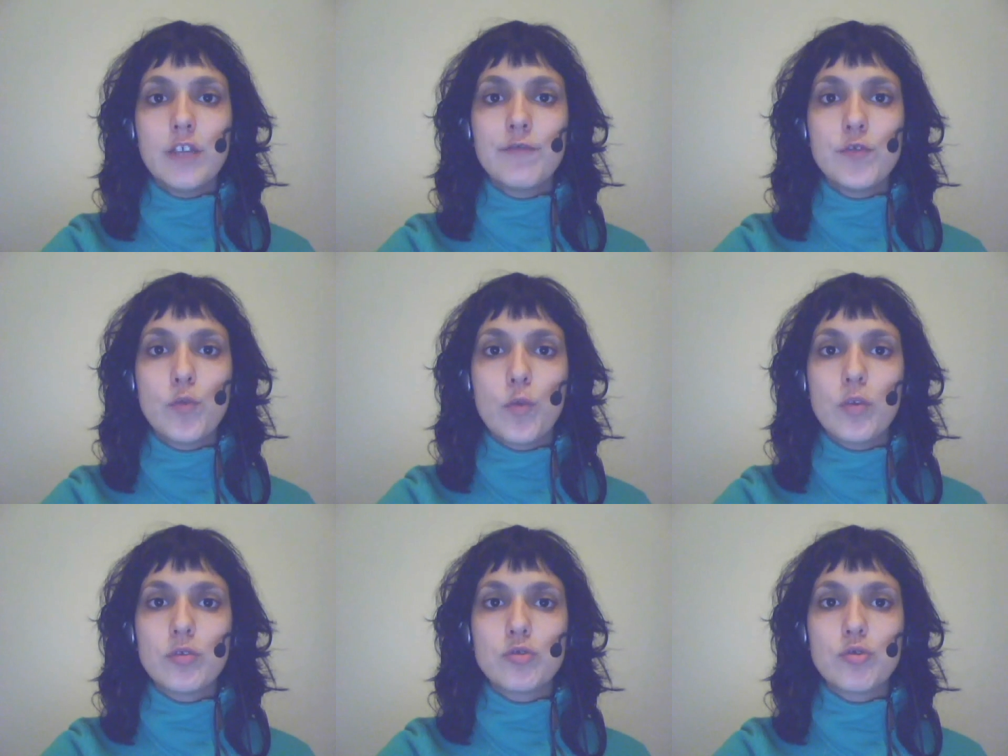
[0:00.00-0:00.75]
if you
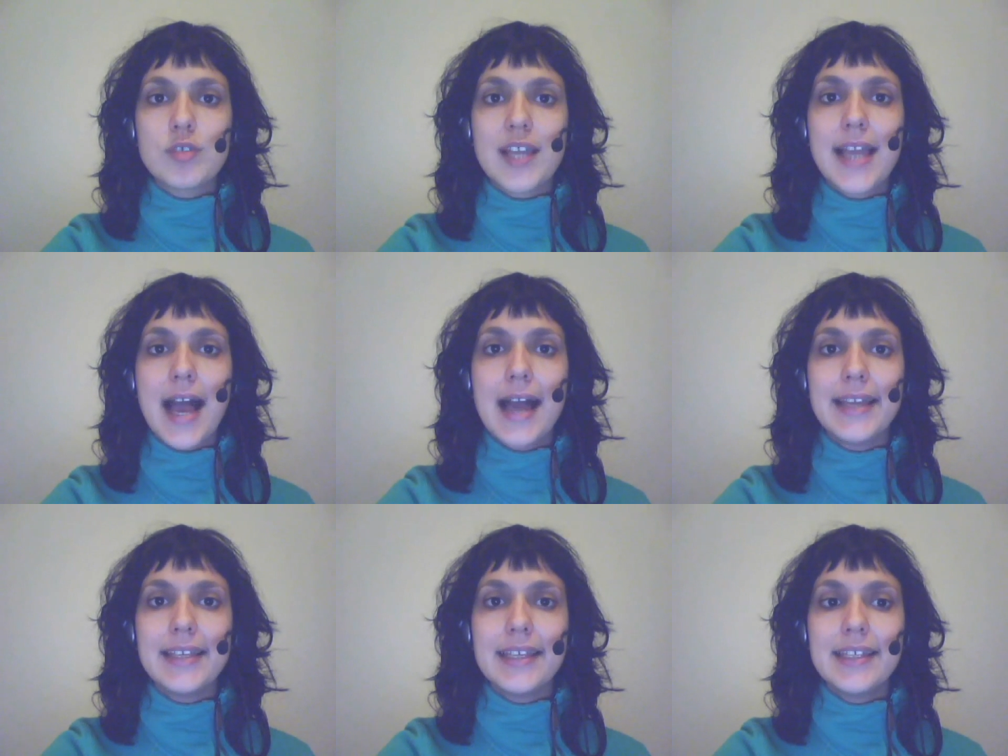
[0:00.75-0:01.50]
want to say
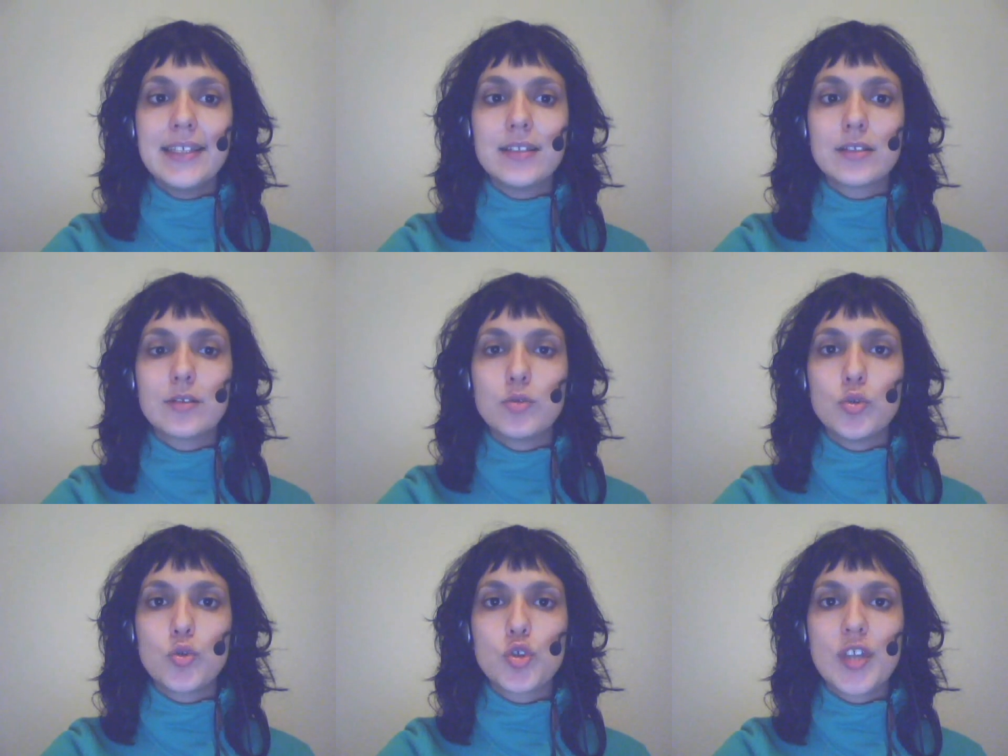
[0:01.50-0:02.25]
I eat,
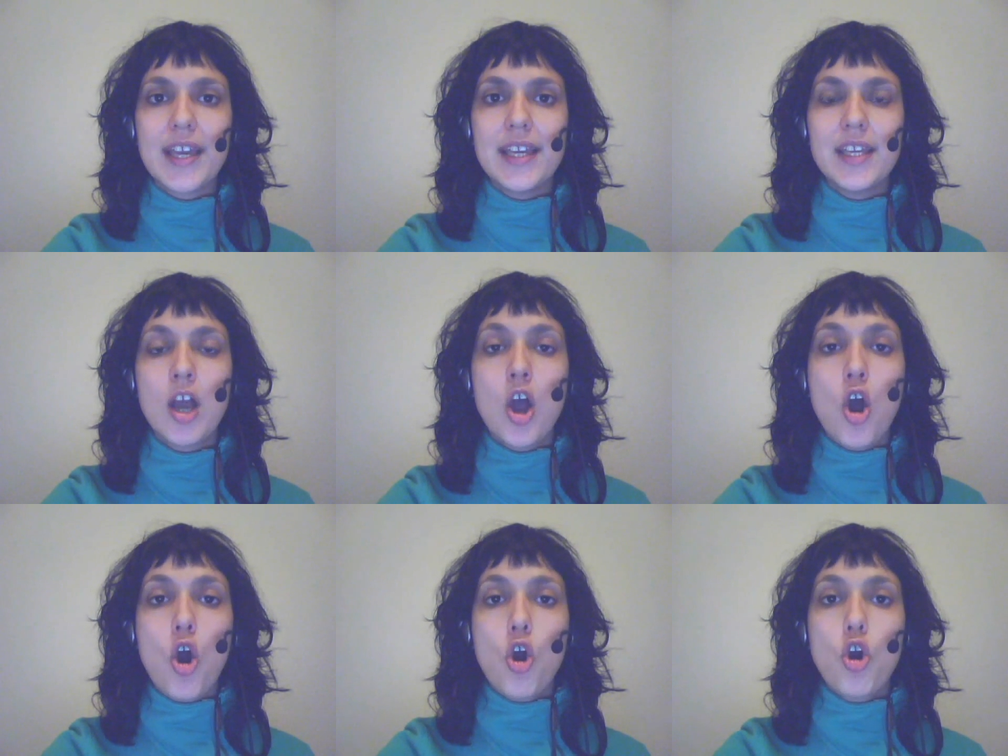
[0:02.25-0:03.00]
you say
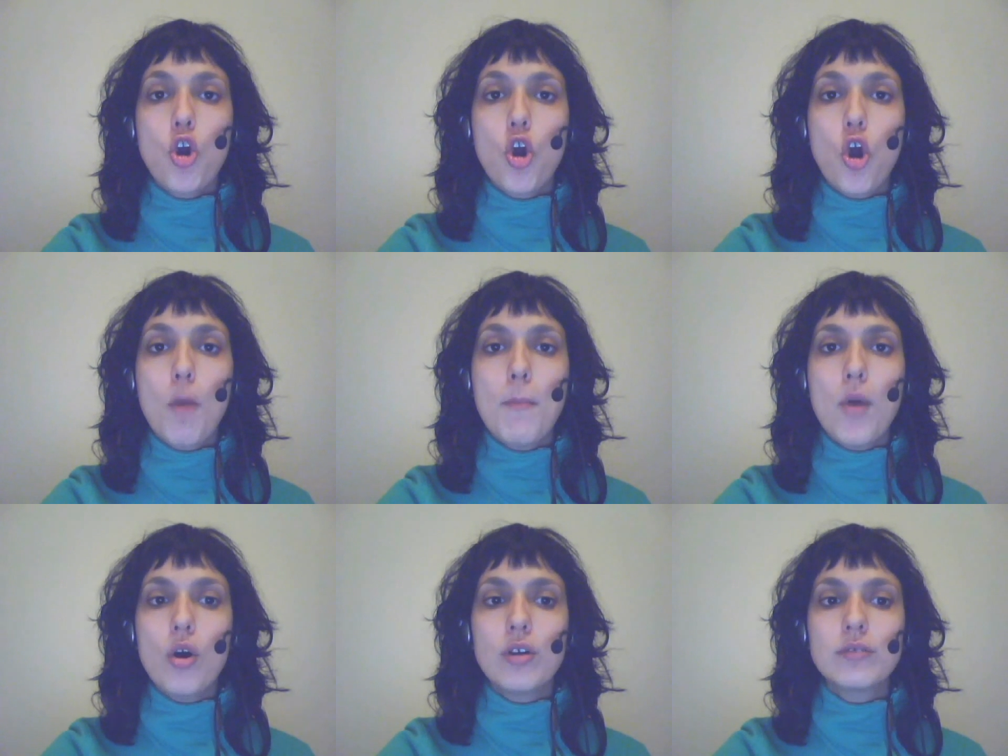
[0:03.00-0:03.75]

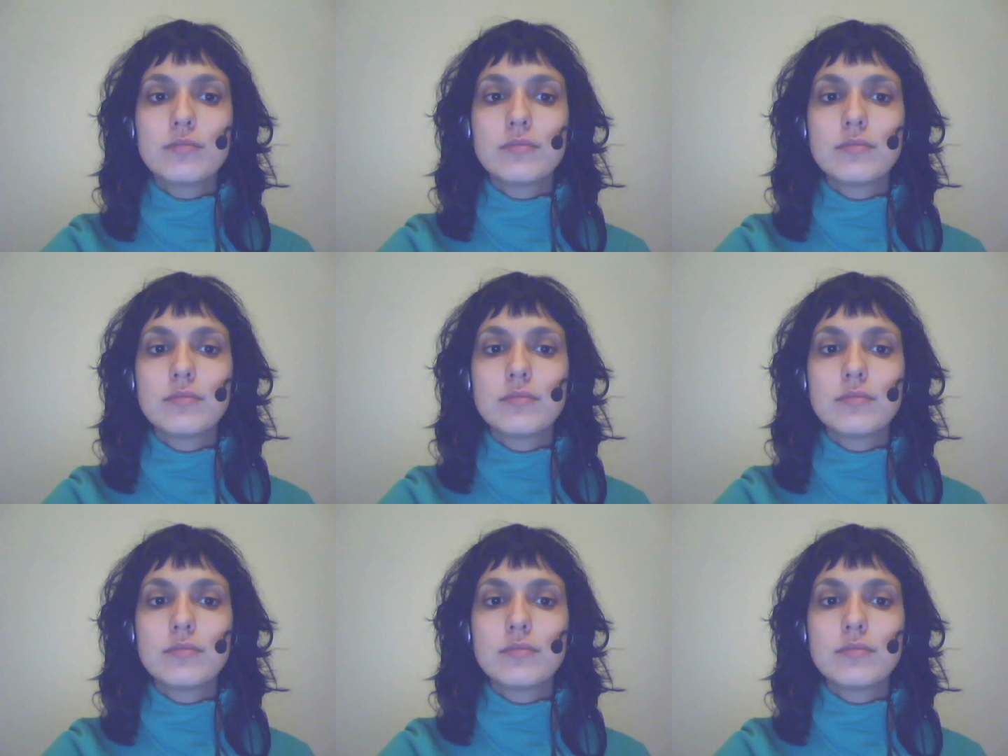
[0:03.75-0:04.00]
como,